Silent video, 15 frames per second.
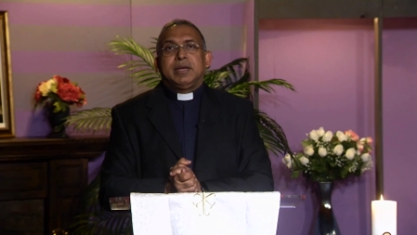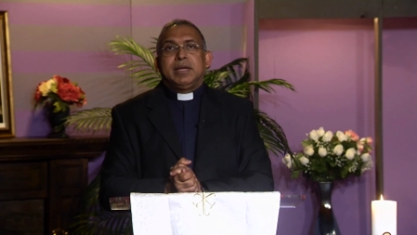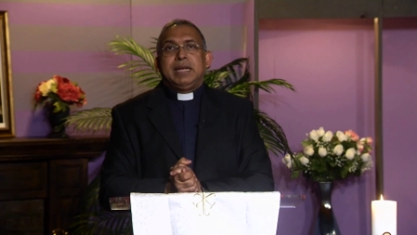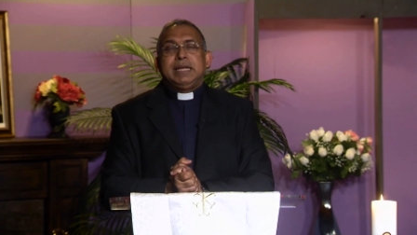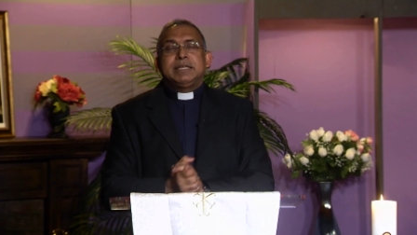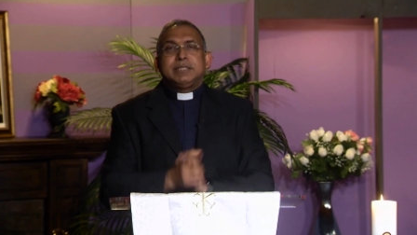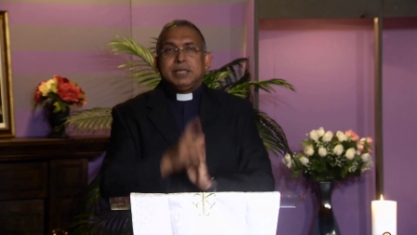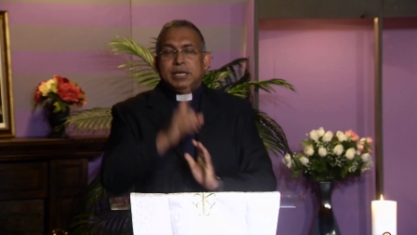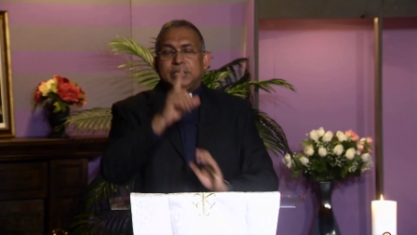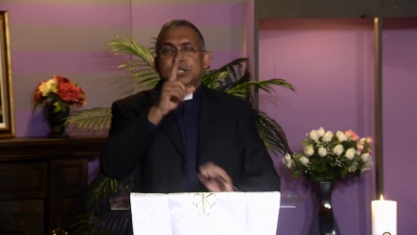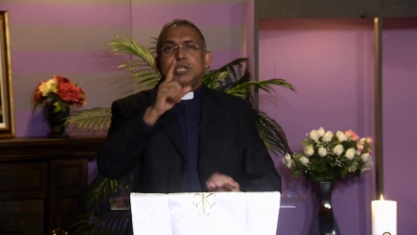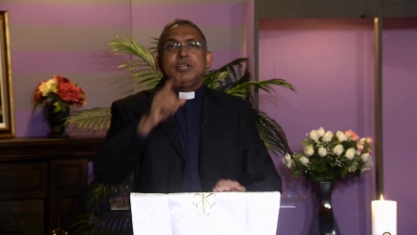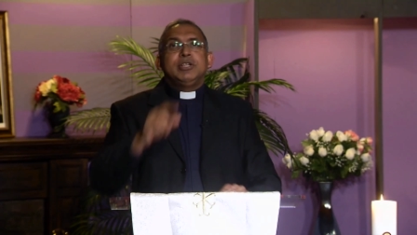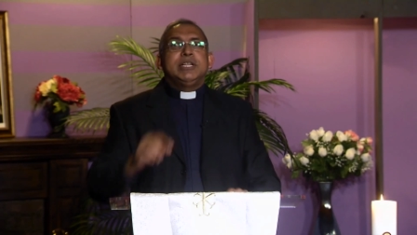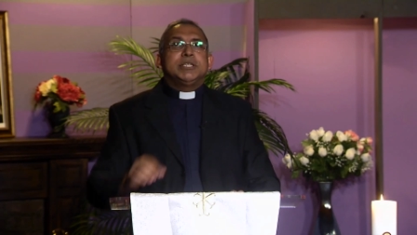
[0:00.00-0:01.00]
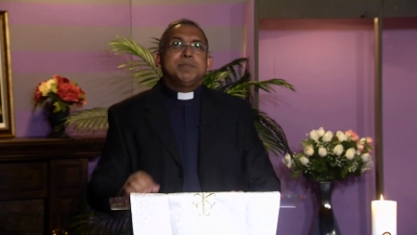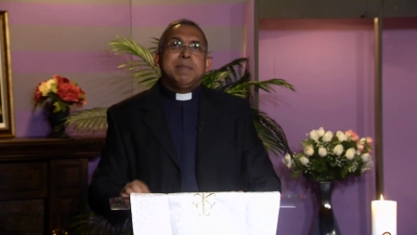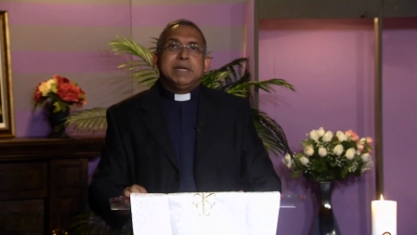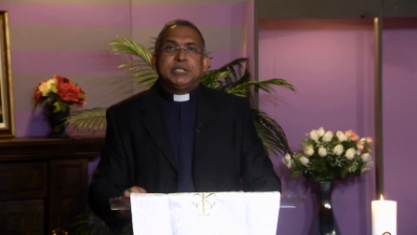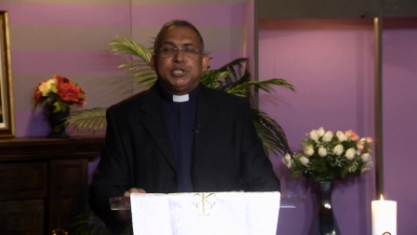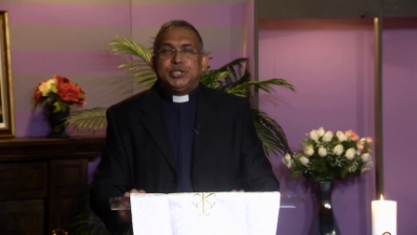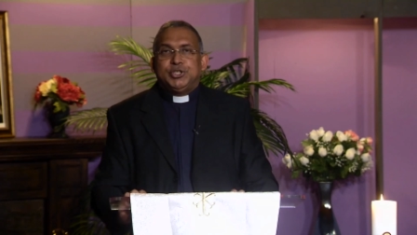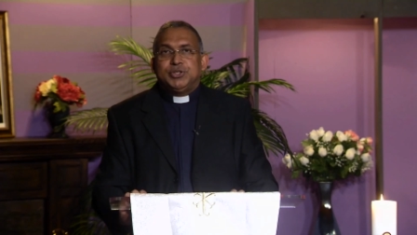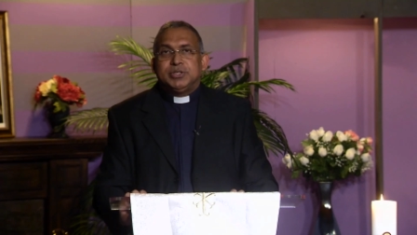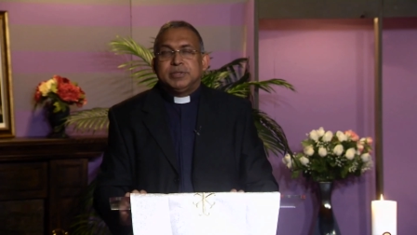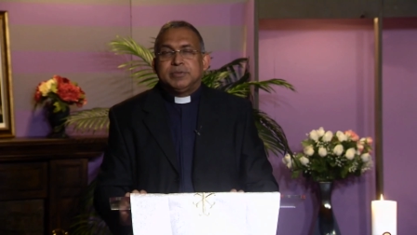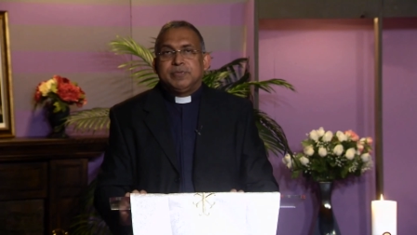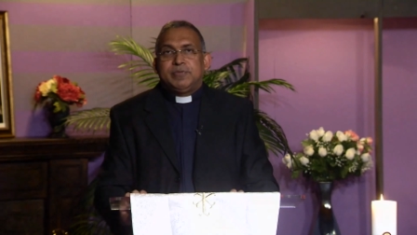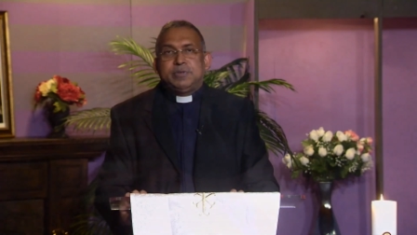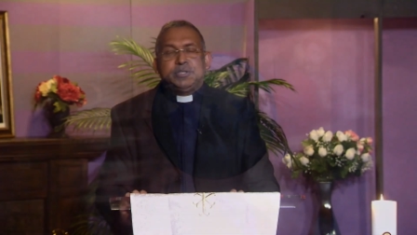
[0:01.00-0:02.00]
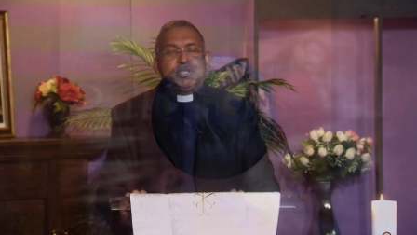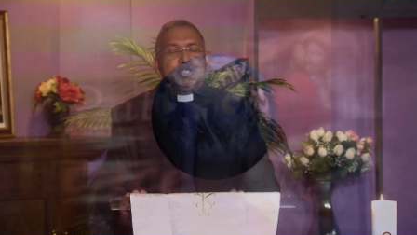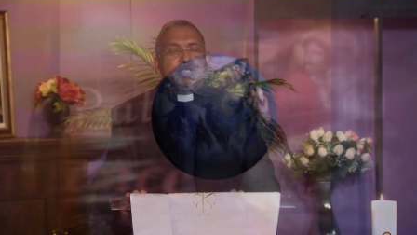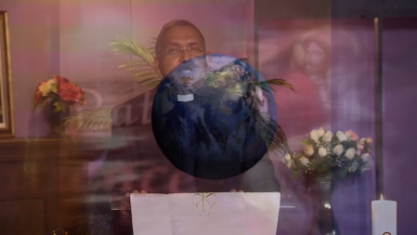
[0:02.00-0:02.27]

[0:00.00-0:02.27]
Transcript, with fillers: Let's listen to this message first.